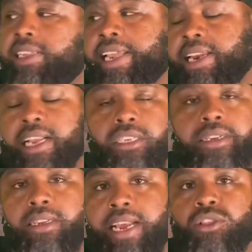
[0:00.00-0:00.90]
I can actually
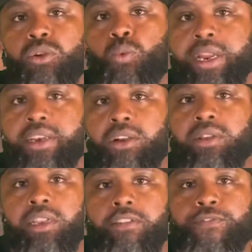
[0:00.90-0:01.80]
look out the window
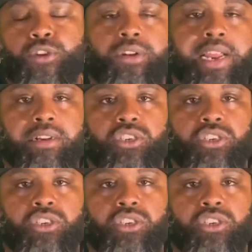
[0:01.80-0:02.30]
and look further down